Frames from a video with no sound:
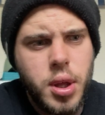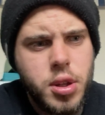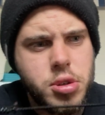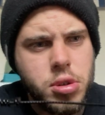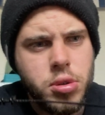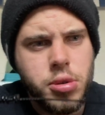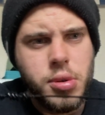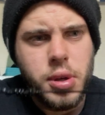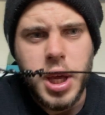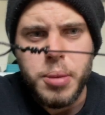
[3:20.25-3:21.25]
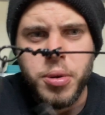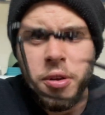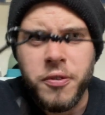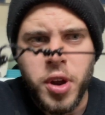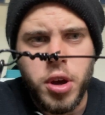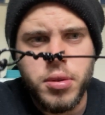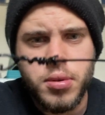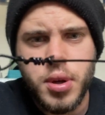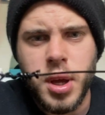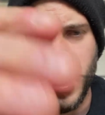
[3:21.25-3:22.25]
to keep it afloat,
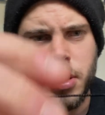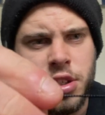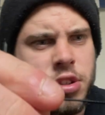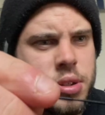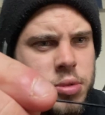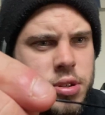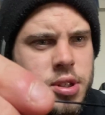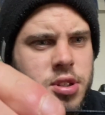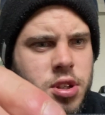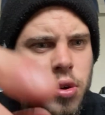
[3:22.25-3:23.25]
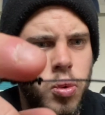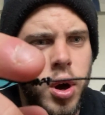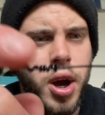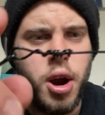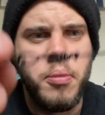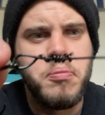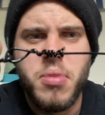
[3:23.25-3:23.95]
just because I'm using steel wire.